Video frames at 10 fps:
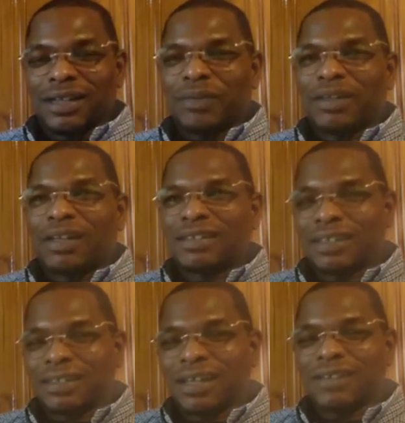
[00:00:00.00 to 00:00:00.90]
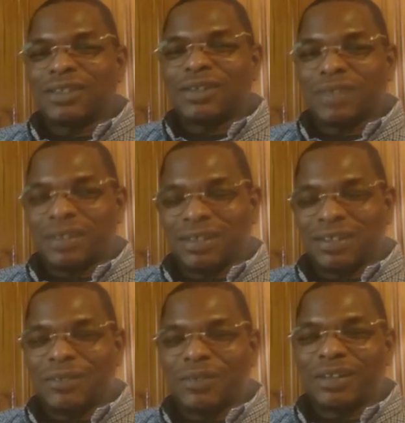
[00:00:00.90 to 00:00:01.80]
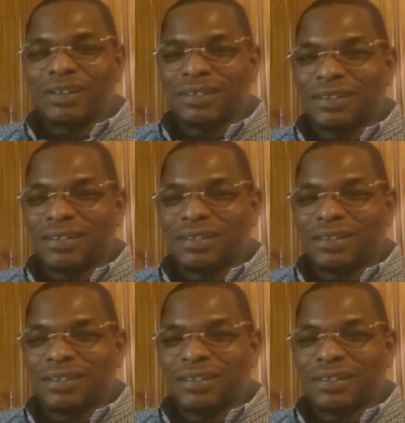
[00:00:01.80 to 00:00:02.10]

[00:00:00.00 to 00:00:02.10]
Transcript: I made 10,000 off that deal, man.